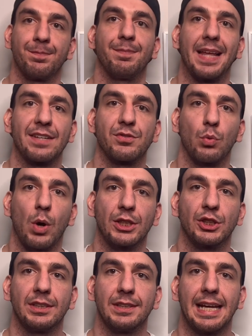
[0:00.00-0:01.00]
Thanks for
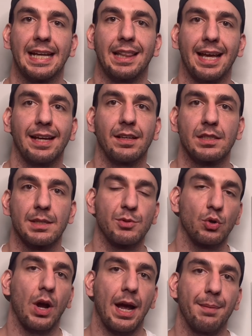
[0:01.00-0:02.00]
watching. Hit like,
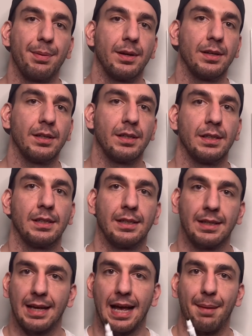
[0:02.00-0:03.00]
subscribe.
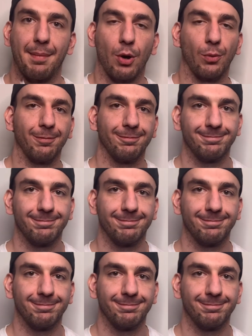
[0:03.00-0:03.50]
I'm out.